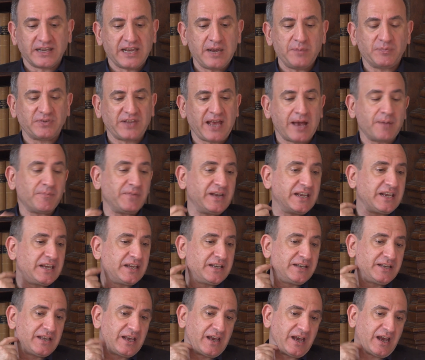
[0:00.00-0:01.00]
it keeps happening
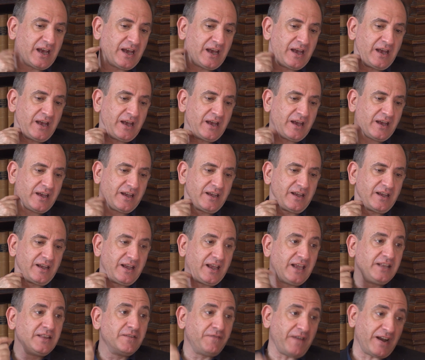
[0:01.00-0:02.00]
in... Uh,
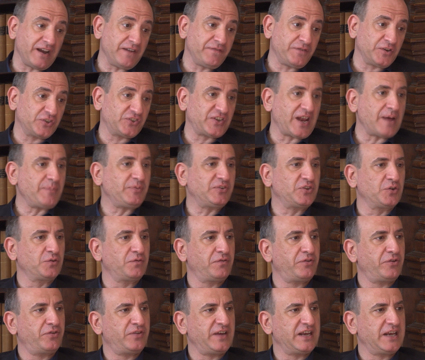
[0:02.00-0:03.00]
In the very first episode
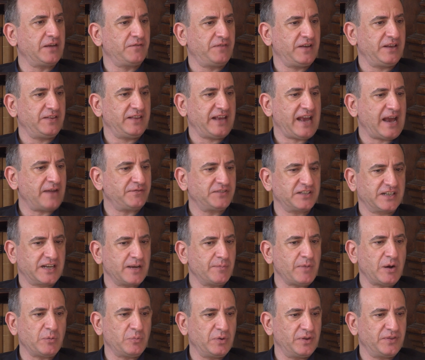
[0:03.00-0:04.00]
of The Thick of It, they have to
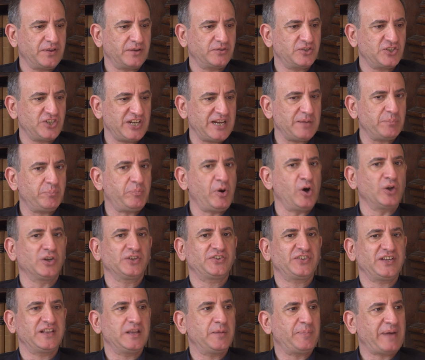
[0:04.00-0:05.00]
come up with a cheap
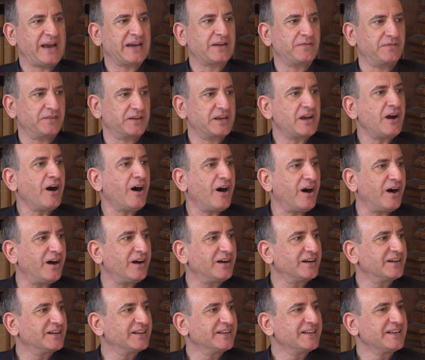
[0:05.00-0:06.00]
policy in the back of a car
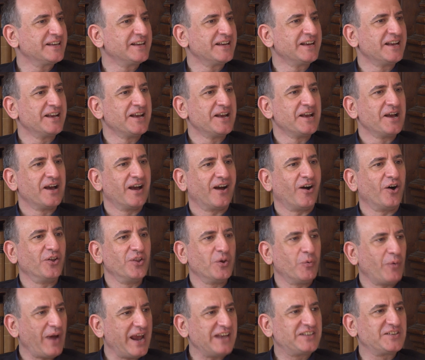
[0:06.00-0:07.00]
on
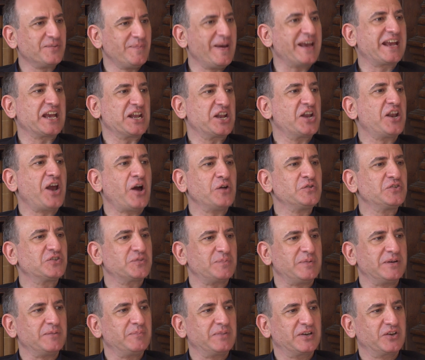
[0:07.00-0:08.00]
the way to make an
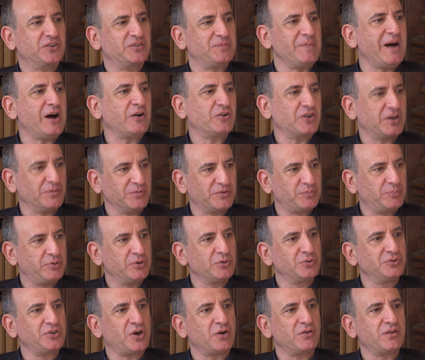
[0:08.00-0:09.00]
announcement because Malcolm's
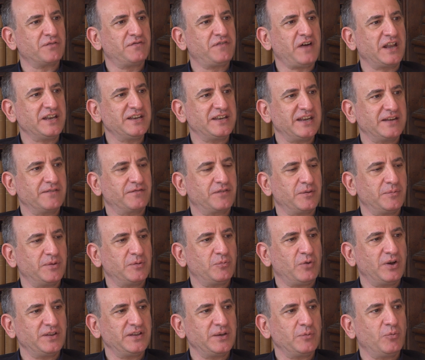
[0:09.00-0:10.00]
pulled all the funding from the
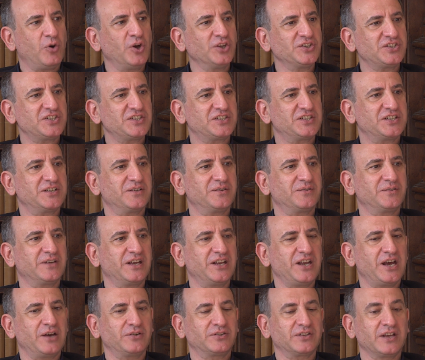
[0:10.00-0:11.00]
one they wanted to
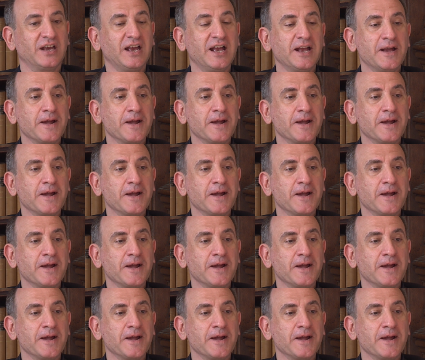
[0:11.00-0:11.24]
announce.